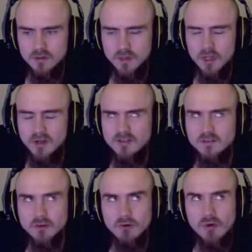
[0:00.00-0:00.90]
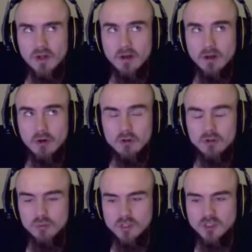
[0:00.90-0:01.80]
Unless it's already unlocked,
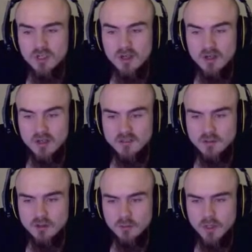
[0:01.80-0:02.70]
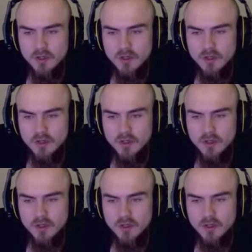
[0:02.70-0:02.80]
which I guess it could be.